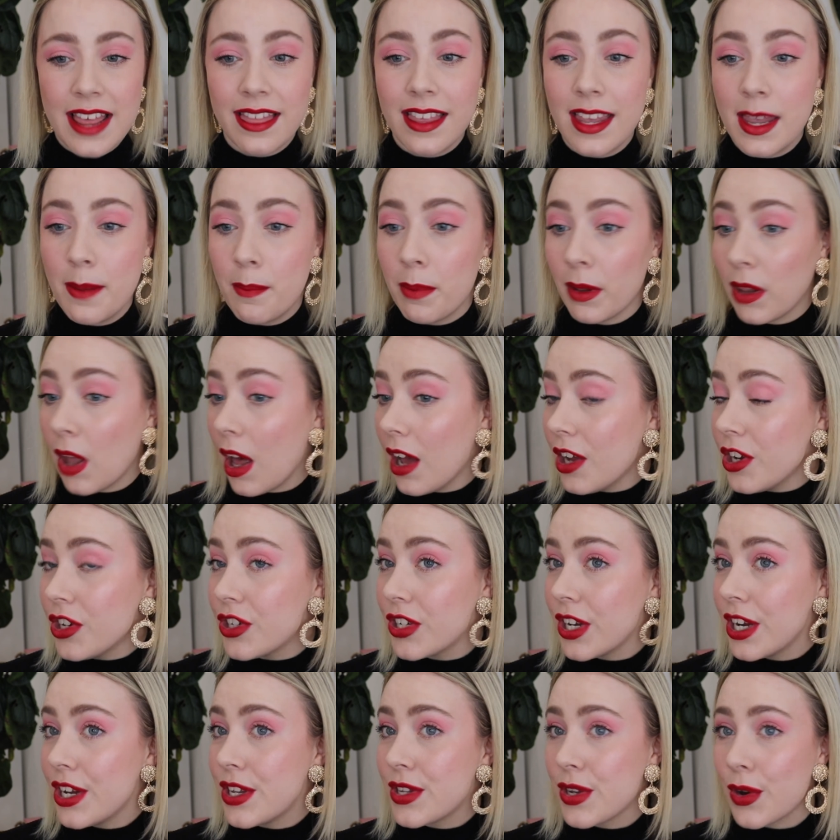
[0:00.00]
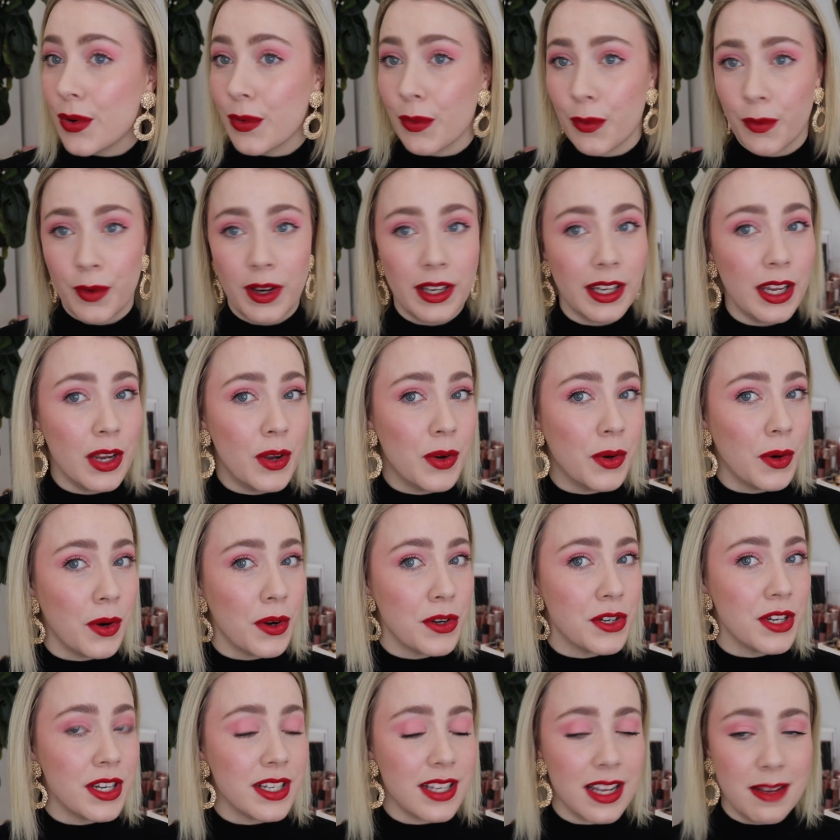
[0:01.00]
The blush is really
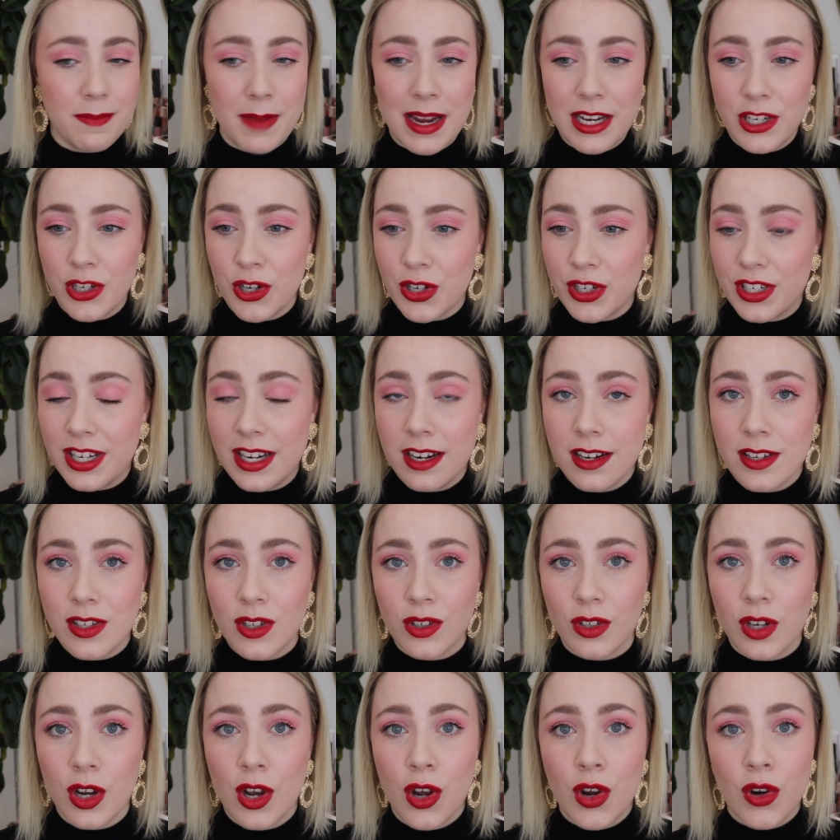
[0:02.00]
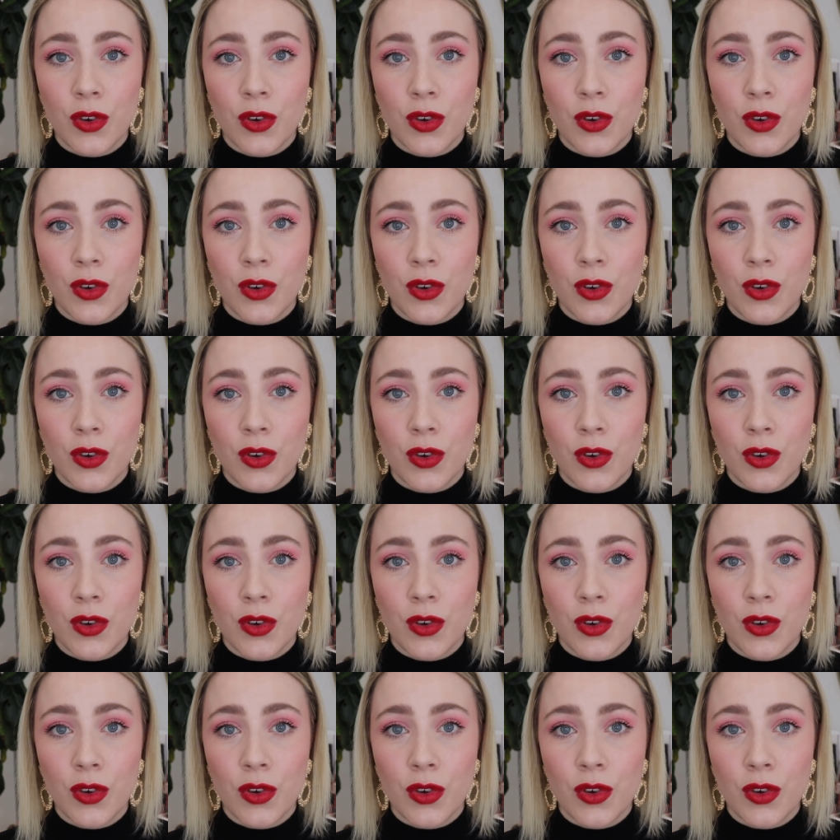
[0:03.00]
gorgeous. It makes your cheeks look